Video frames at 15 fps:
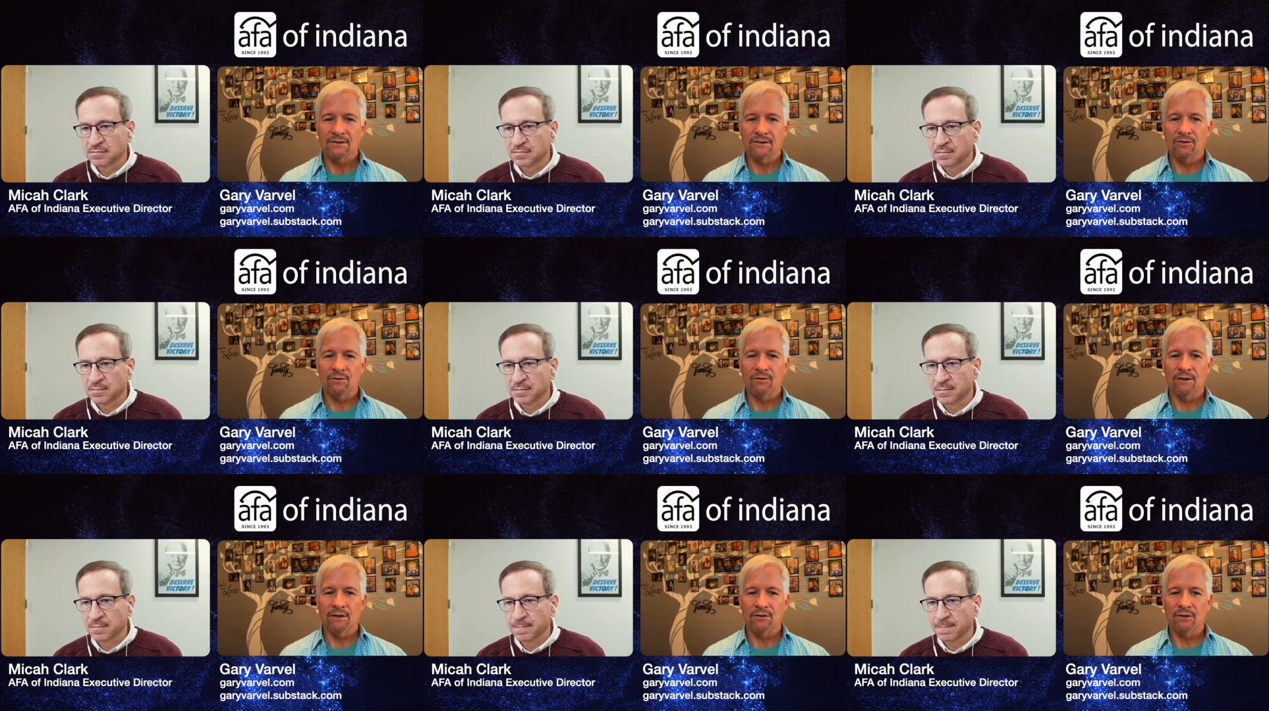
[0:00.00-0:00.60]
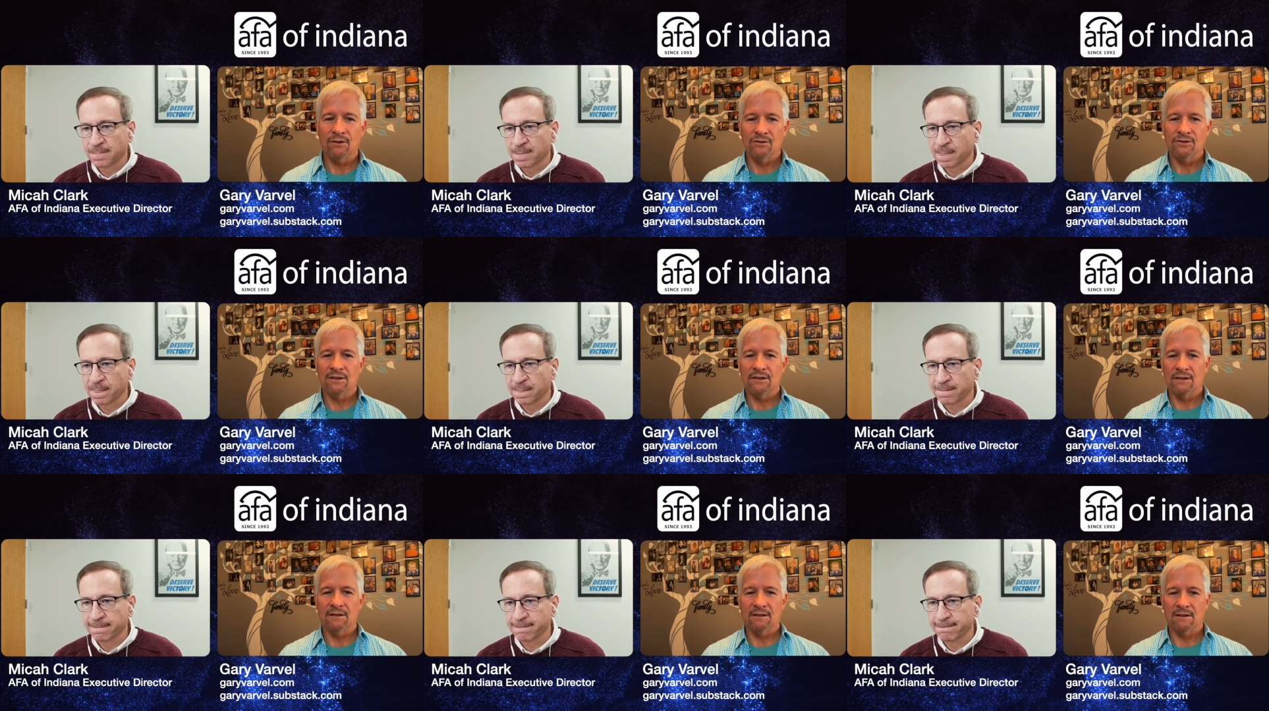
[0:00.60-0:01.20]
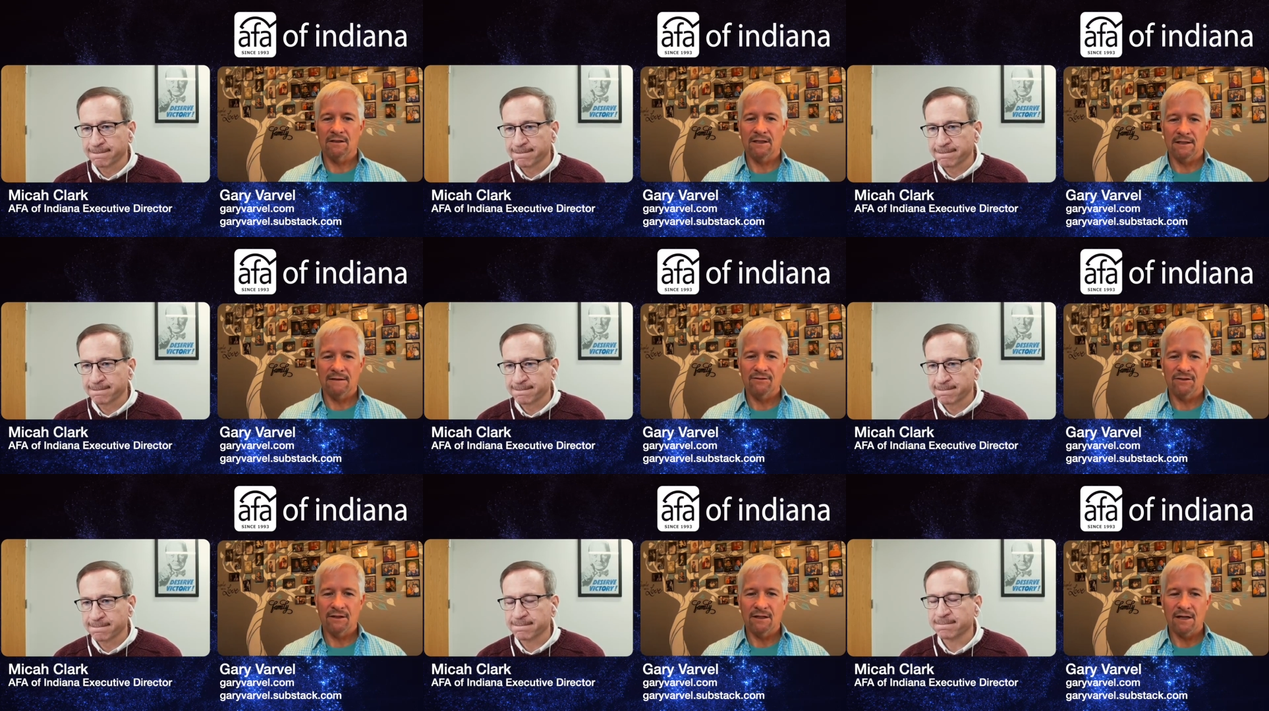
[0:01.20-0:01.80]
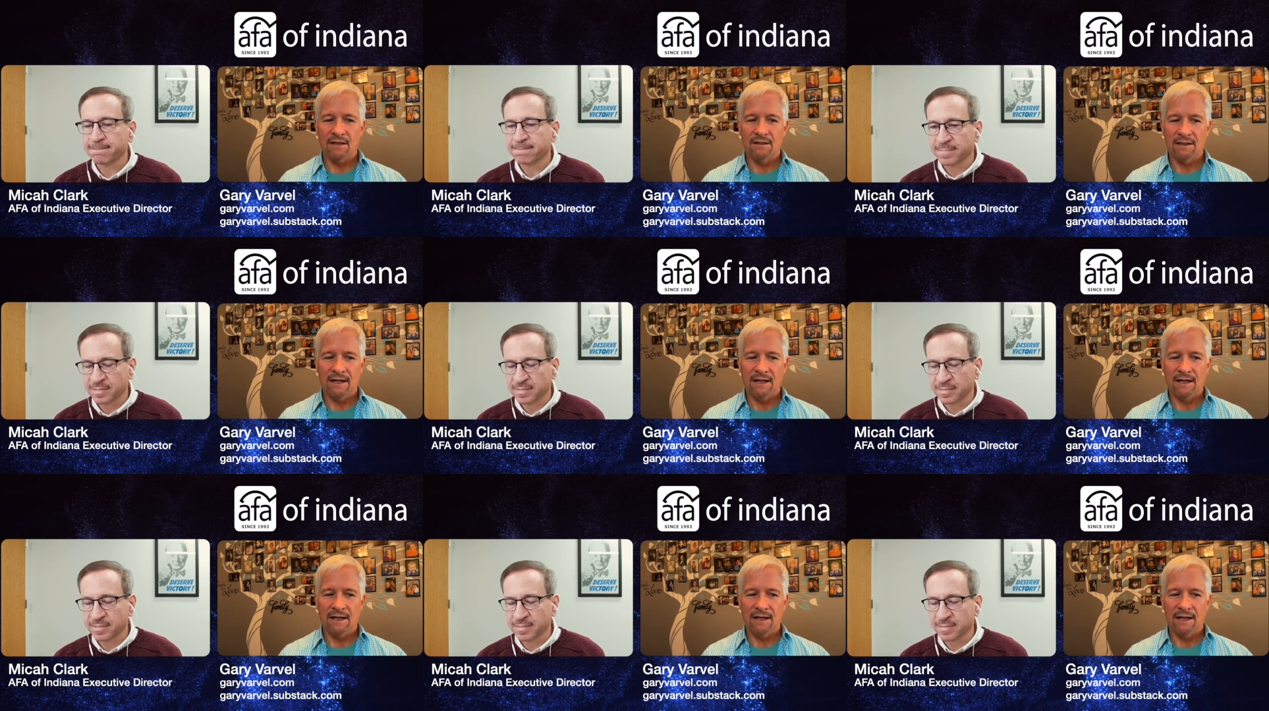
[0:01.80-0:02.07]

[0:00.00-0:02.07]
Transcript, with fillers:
Speaker 1: So they're using the, the gifts that God